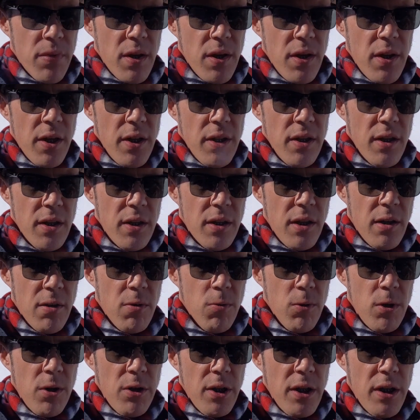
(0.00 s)
And I think they're
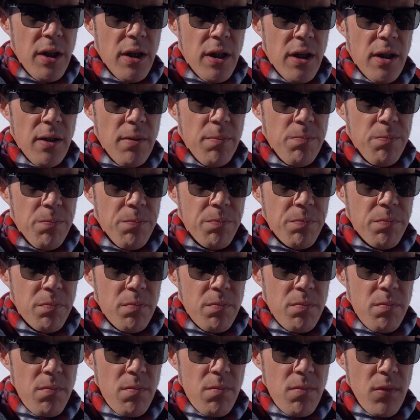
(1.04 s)
really
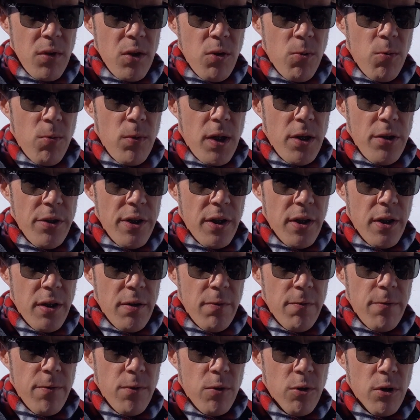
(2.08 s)
well done
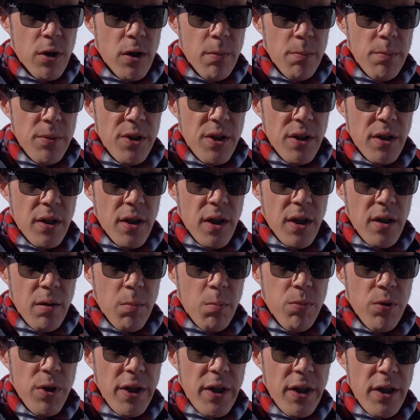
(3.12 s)
forms that kind of
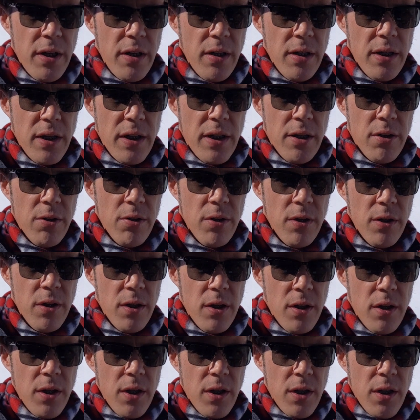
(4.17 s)
breaking down
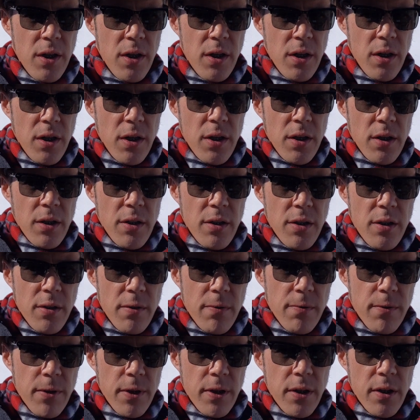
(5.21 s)

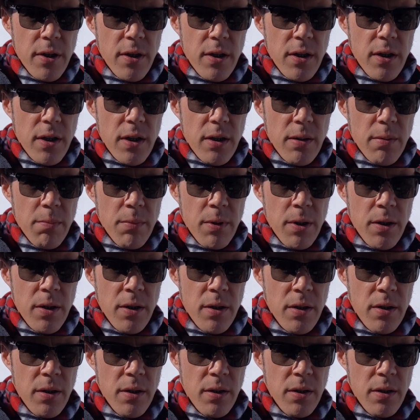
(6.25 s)
different
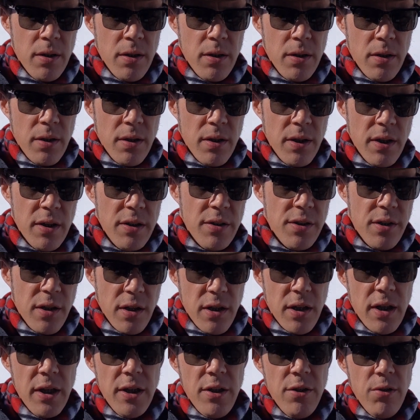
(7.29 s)
things to
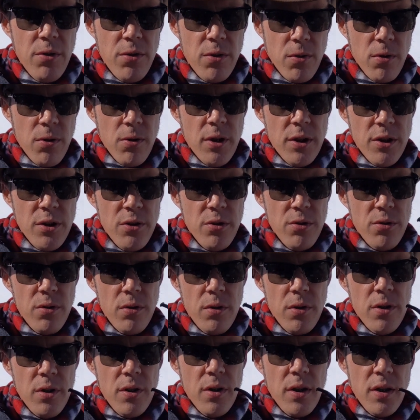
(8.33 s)
guide you through as
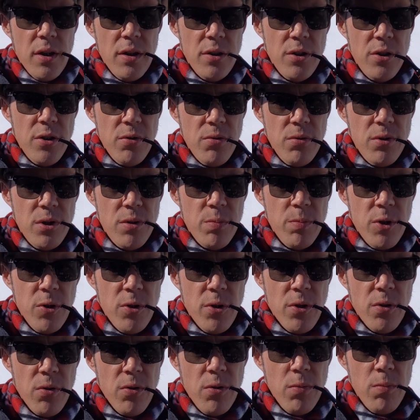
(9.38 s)
you smoke
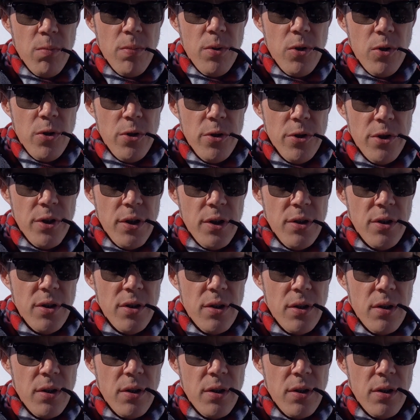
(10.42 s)
through bowls and